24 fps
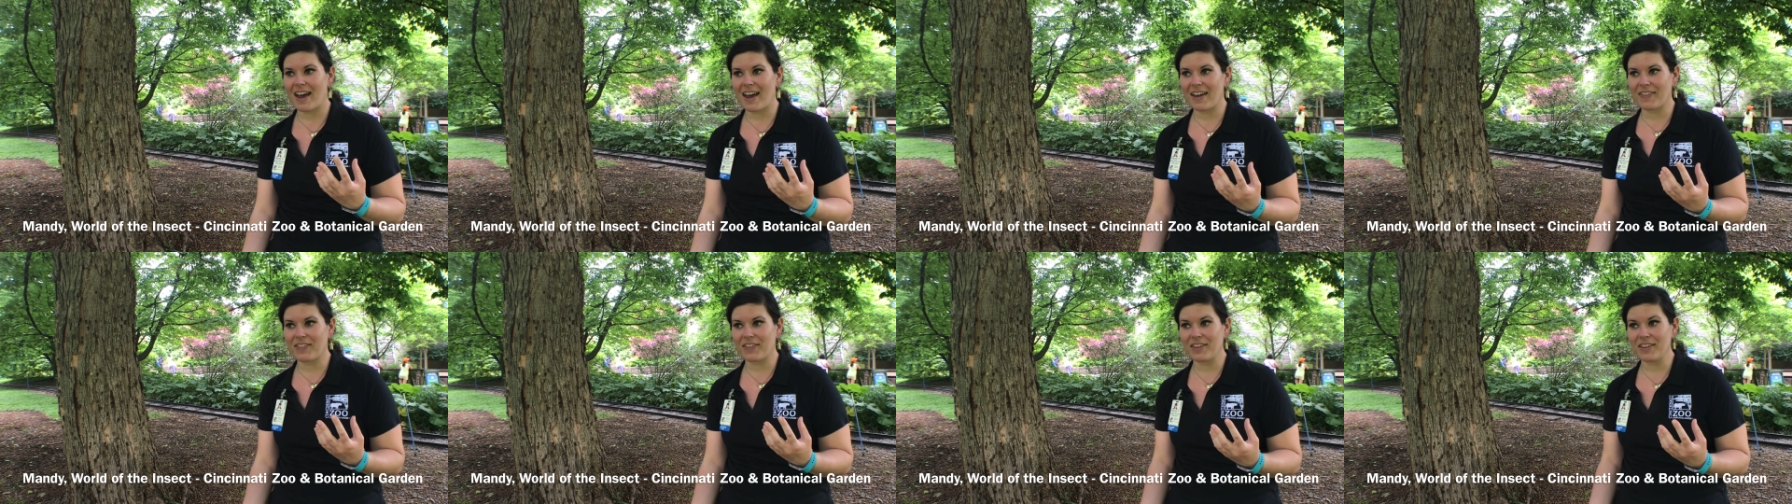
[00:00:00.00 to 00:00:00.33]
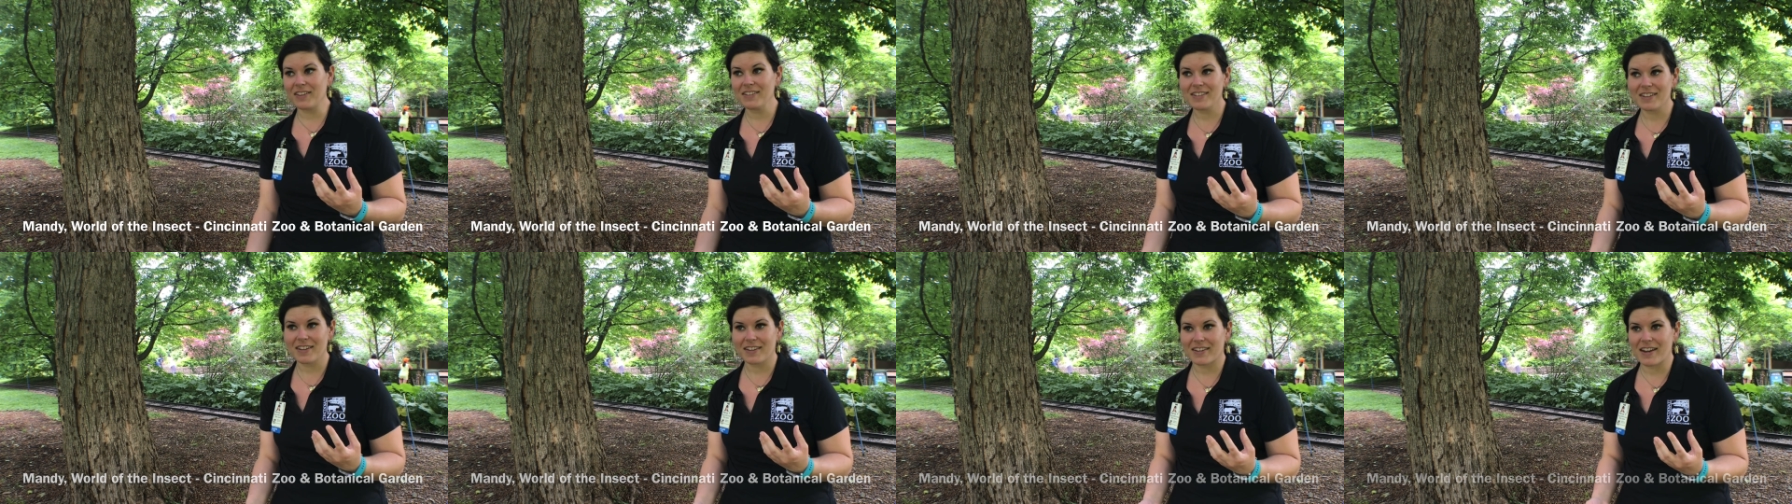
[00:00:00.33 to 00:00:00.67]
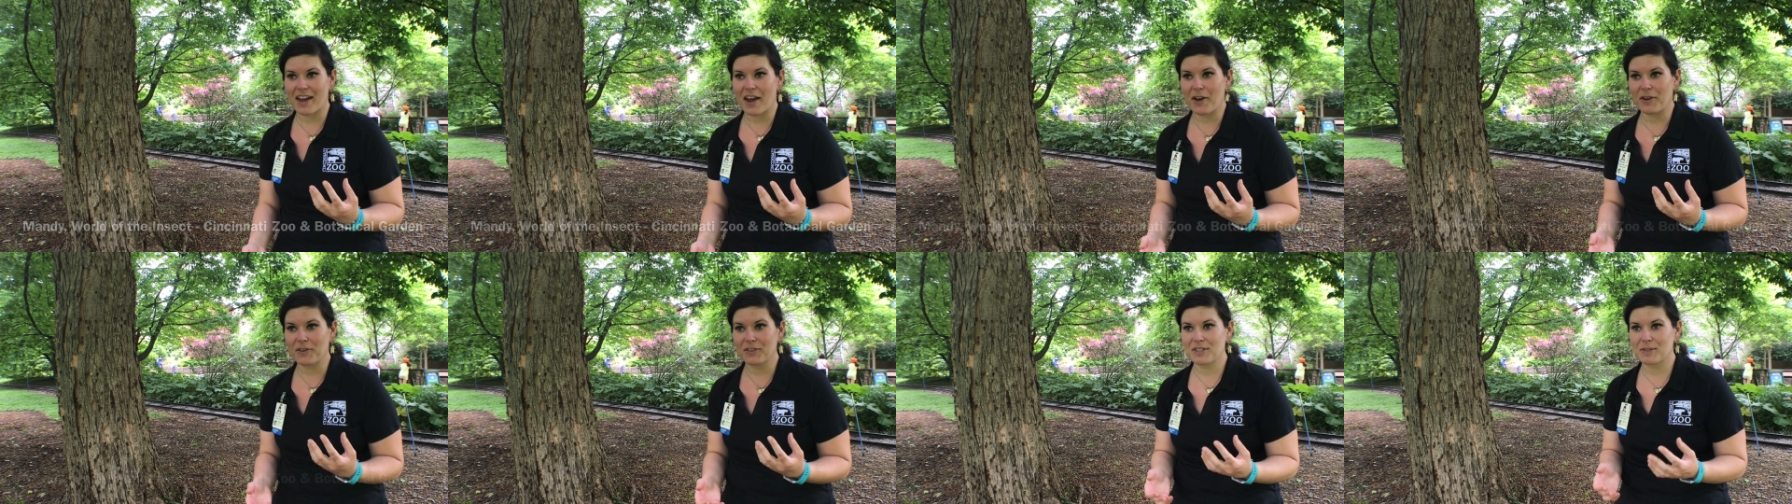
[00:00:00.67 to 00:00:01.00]
at the Insect
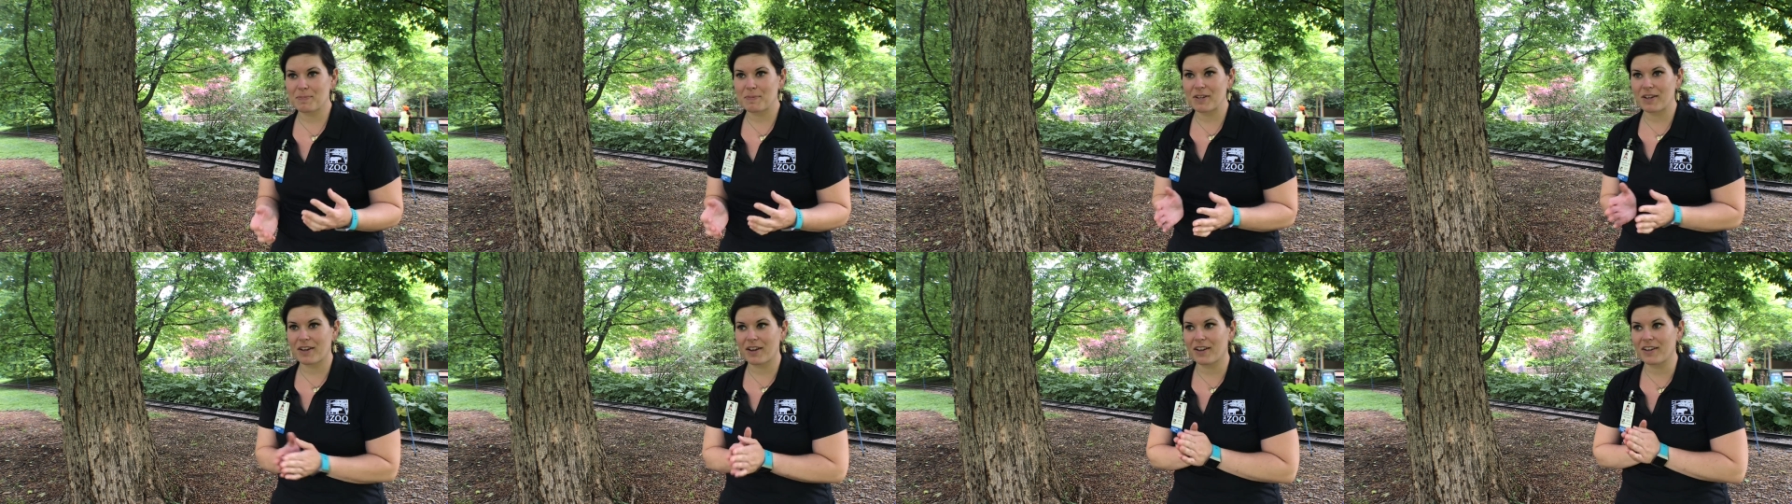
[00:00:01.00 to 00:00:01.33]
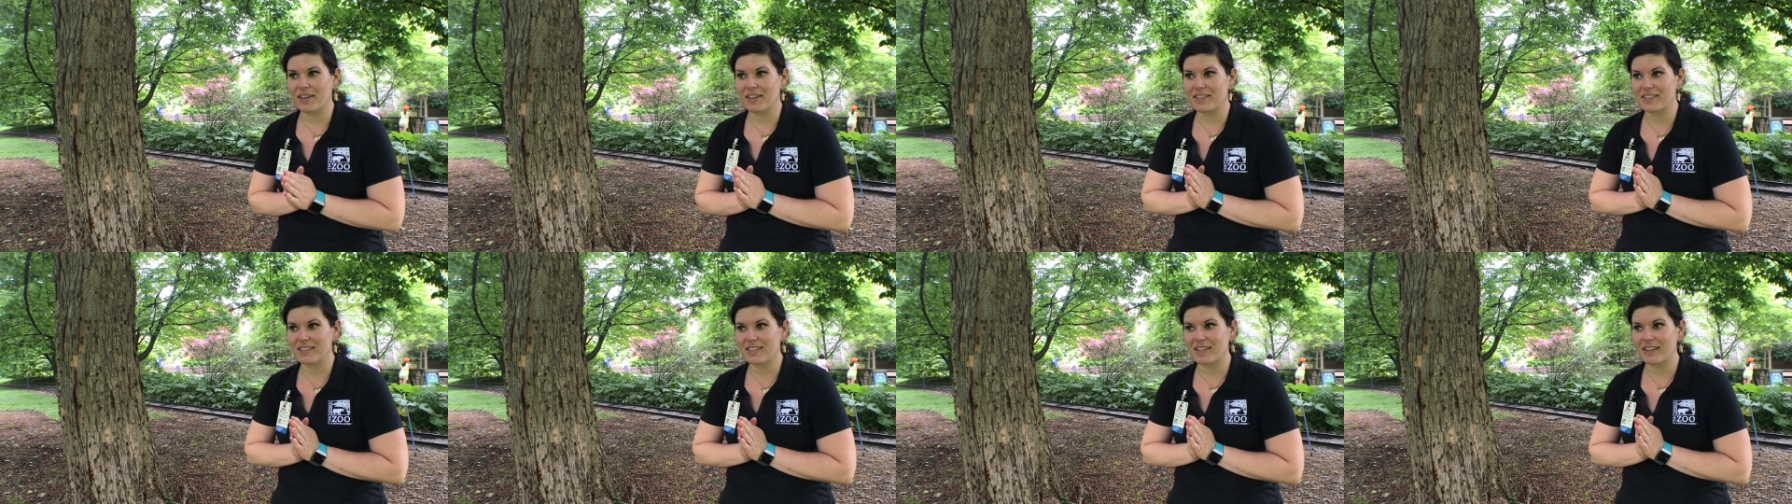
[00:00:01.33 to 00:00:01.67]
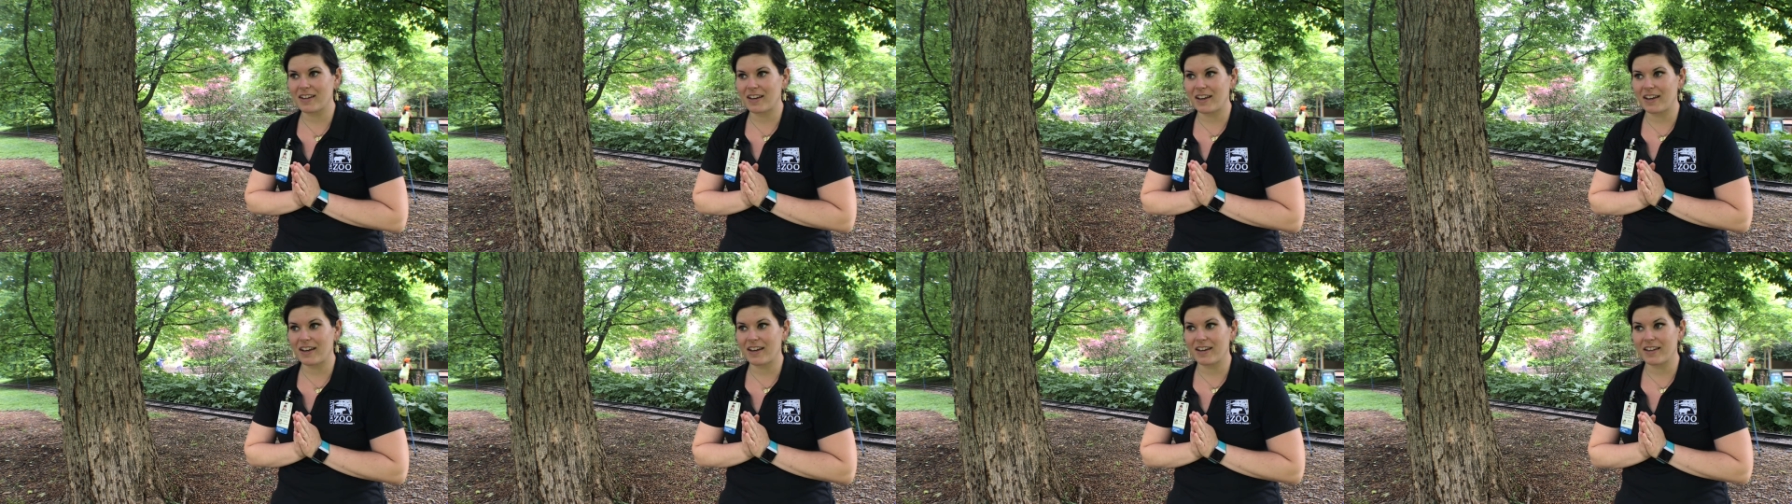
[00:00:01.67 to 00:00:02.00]
House because
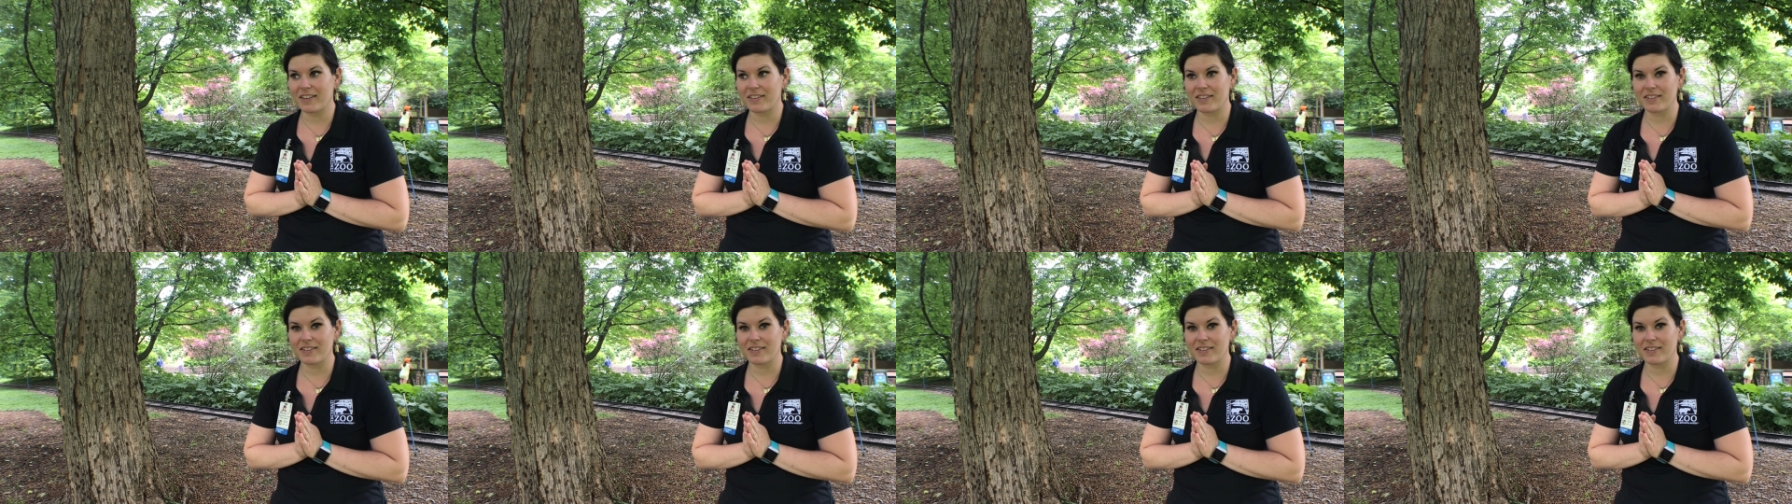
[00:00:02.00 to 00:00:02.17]
uh,